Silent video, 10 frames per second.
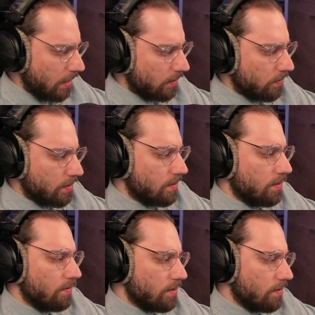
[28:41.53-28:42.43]
it was
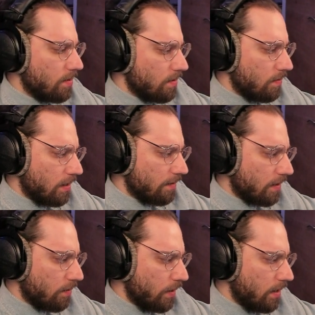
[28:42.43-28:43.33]
a really
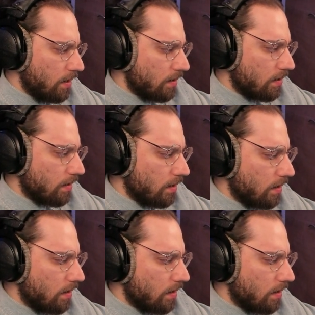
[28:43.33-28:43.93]
fun week.